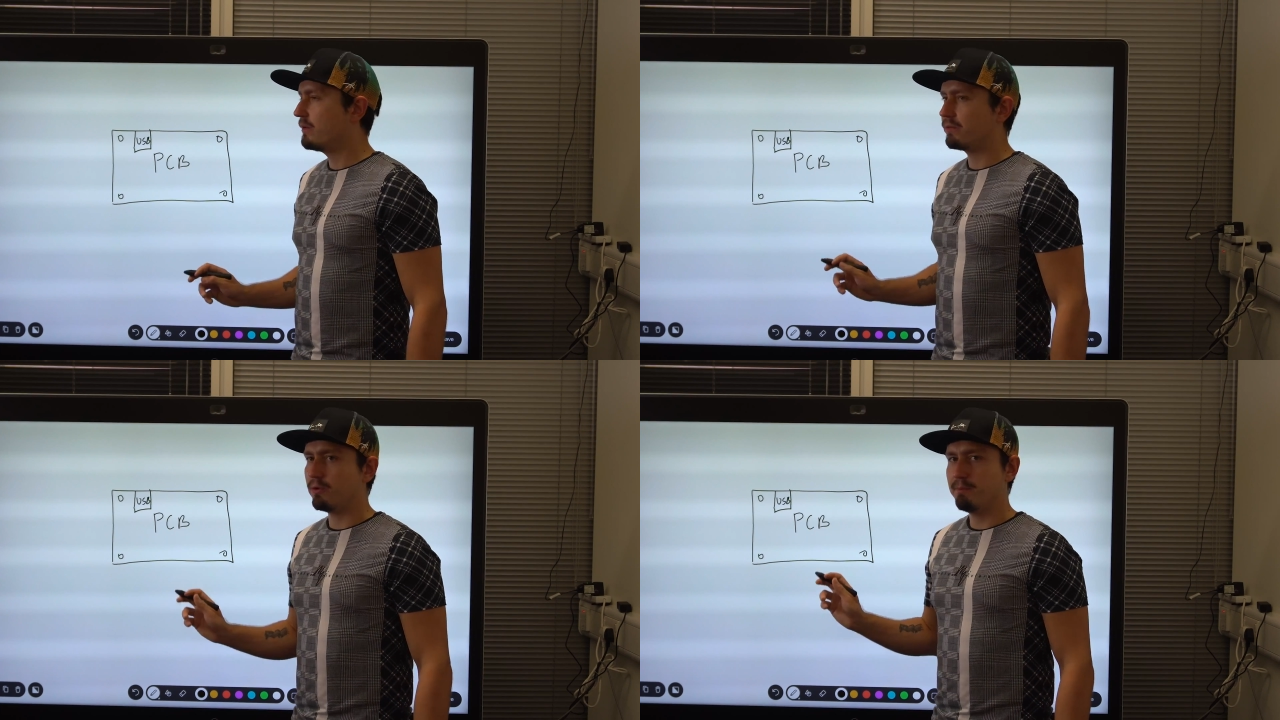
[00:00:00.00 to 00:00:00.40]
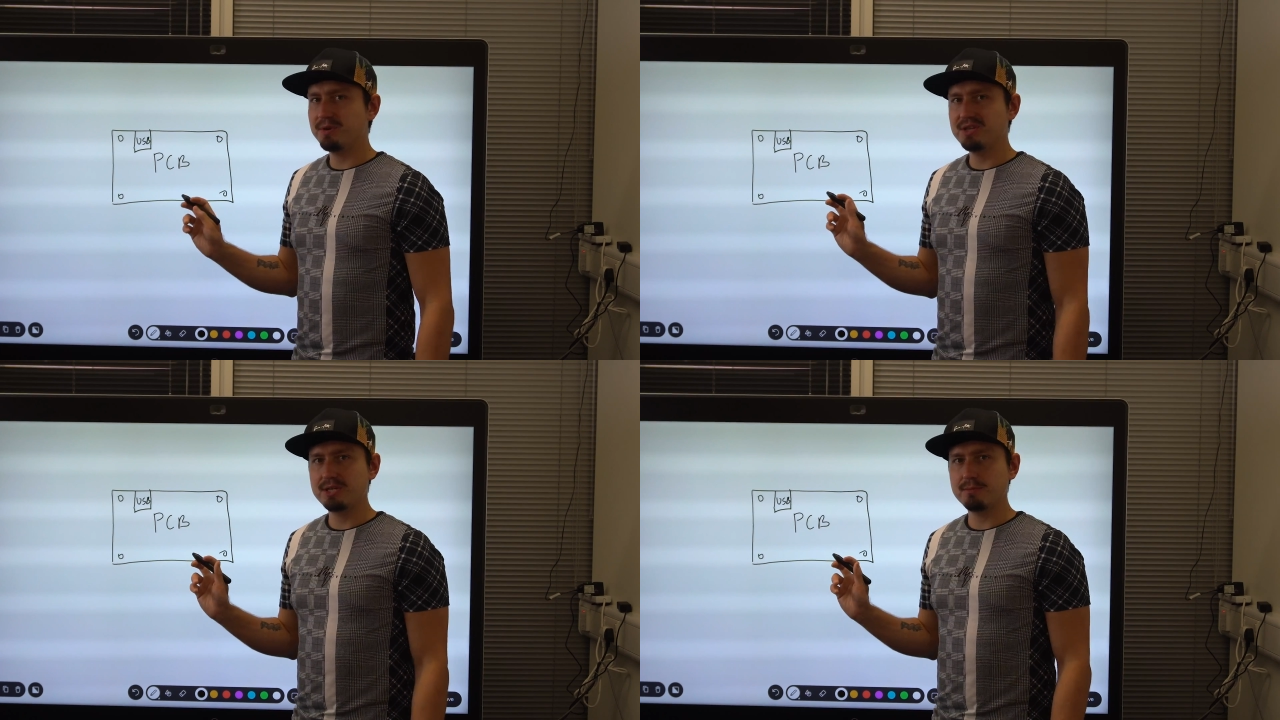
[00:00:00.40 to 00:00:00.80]
from
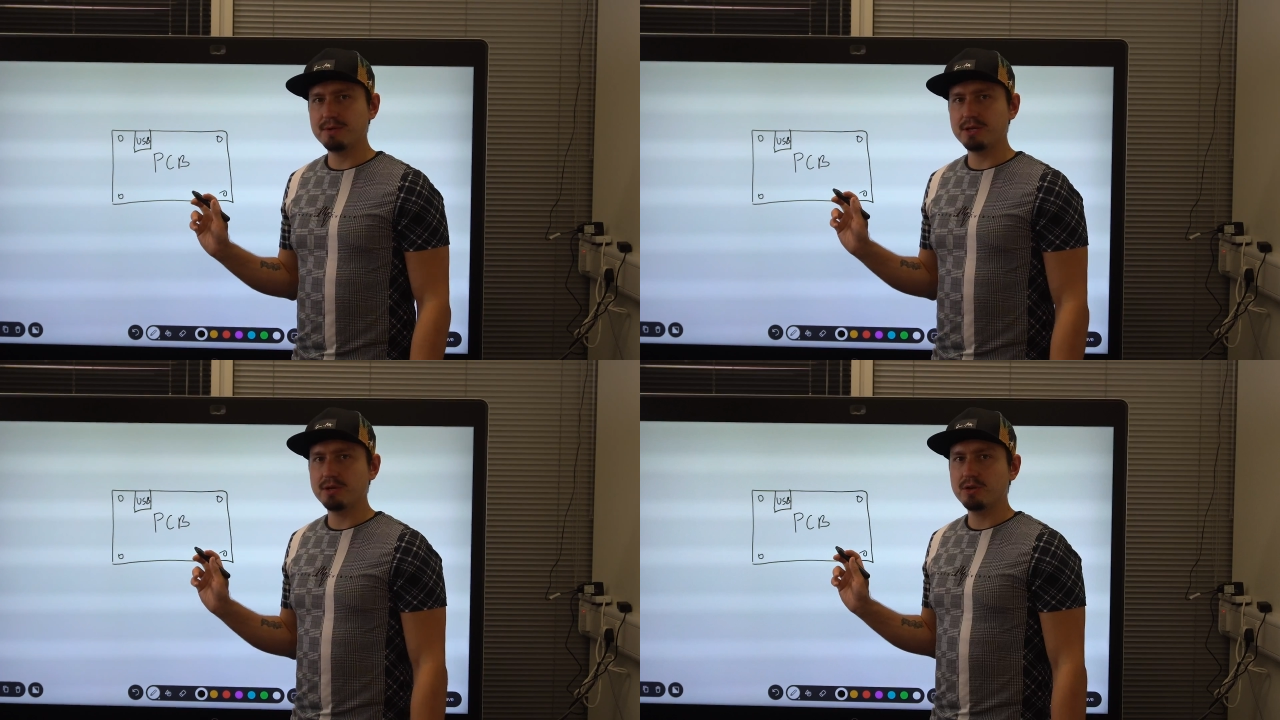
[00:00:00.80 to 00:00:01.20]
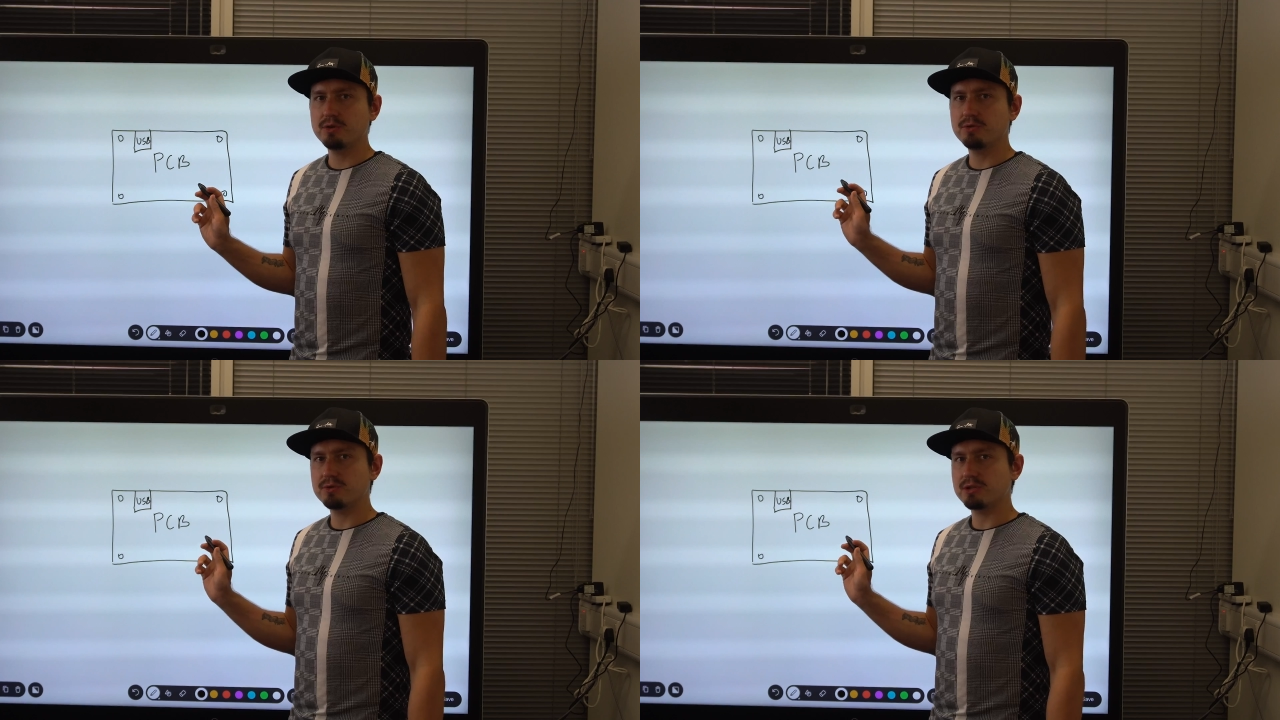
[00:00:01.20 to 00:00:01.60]
PCB
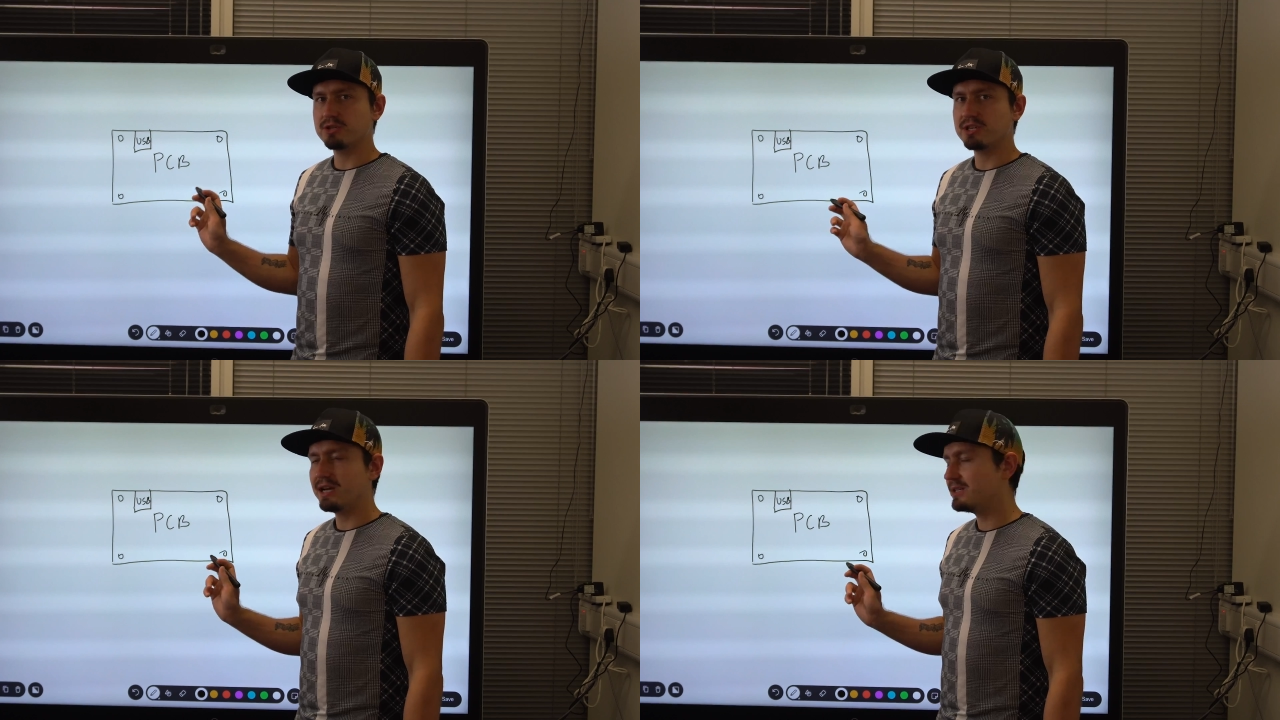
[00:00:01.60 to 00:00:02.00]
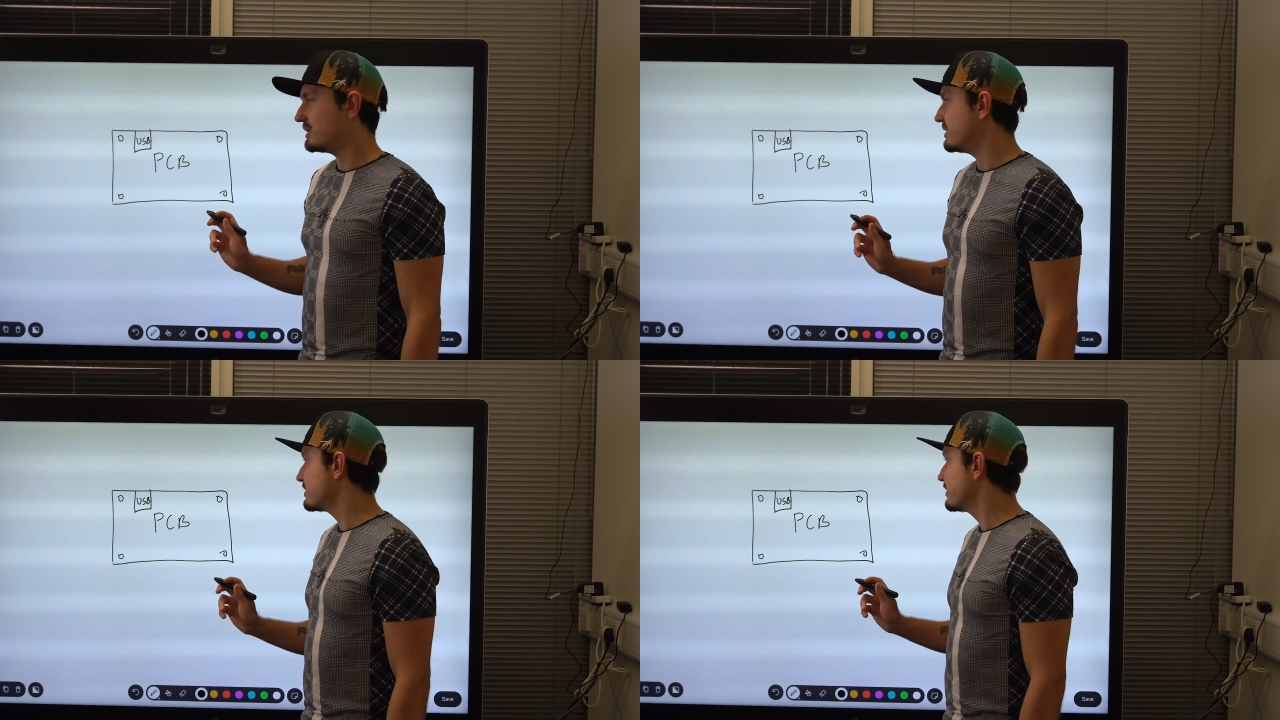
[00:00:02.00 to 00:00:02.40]
to the
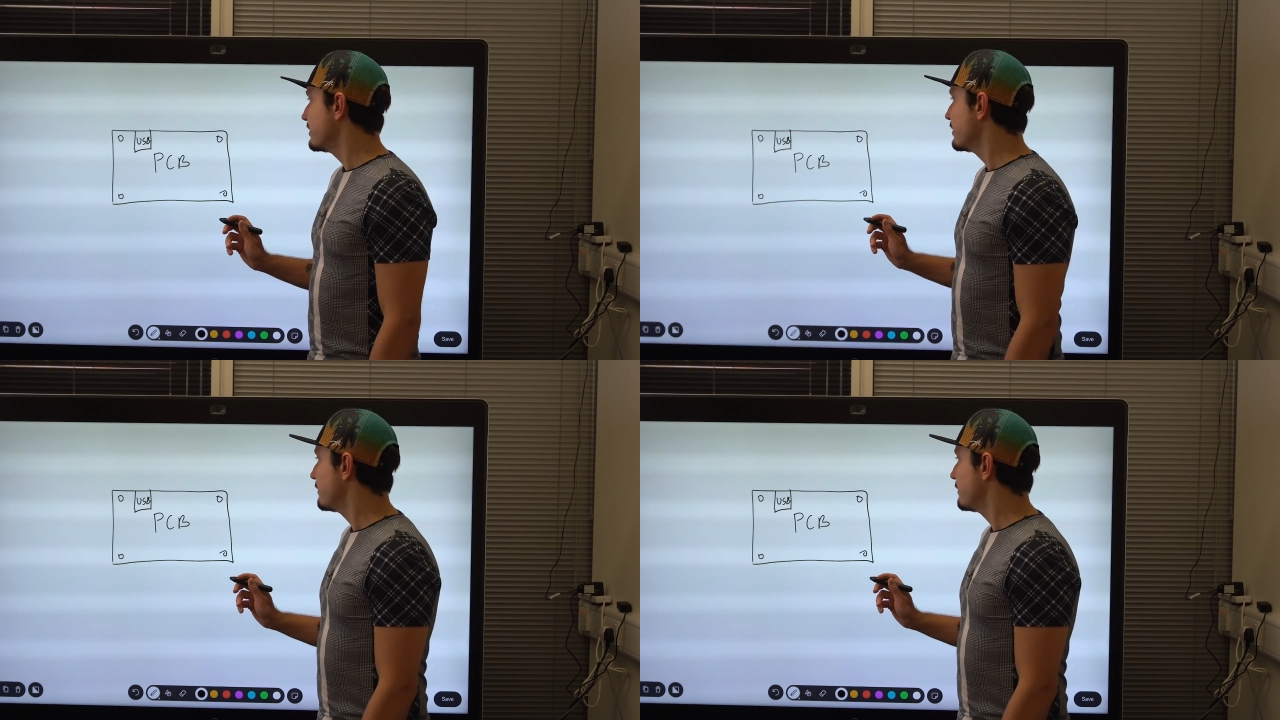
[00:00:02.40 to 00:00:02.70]
chassis,